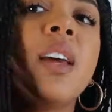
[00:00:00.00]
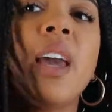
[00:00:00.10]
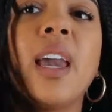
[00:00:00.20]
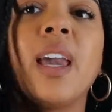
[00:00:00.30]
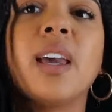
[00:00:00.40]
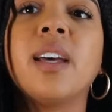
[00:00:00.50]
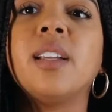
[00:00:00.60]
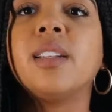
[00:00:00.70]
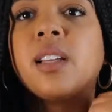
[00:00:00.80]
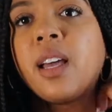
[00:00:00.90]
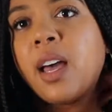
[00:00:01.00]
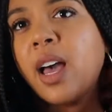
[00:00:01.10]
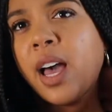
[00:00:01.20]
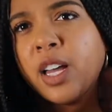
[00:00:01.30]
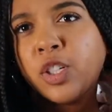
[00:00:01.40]
And
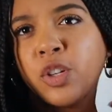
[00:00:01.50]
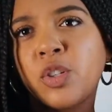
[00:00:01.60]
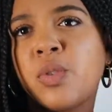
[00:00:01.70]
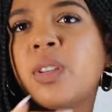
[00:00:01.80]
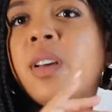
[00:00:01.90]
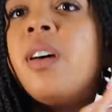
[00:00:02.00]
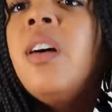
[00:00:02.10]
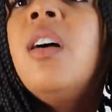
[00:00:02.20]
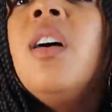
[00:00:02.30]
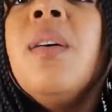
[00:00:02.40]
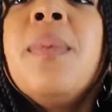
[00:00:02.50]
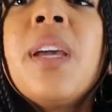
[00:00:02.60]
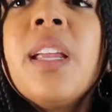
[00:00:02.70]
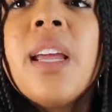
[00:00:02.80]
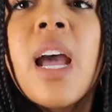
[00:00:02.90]
I showed you in the
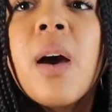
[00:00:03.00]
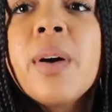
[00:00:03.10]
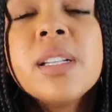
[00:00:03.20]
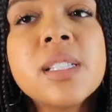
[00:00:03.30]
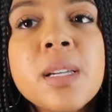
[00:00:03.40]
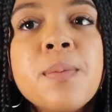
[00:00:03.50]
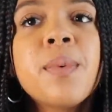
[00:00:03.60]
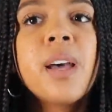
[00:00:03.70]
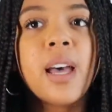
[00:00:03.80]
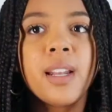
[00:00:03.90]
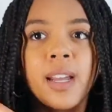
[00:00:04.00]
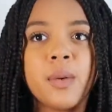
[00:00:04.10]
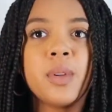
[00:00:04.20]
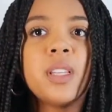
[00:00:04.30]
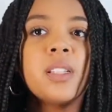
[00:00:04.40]
beginning how I sleep at night
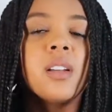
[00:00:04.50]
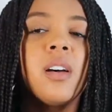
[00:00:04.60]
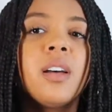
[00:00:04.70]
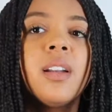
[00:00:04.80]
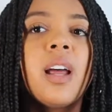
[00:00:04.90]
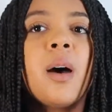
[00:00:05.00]
with these on.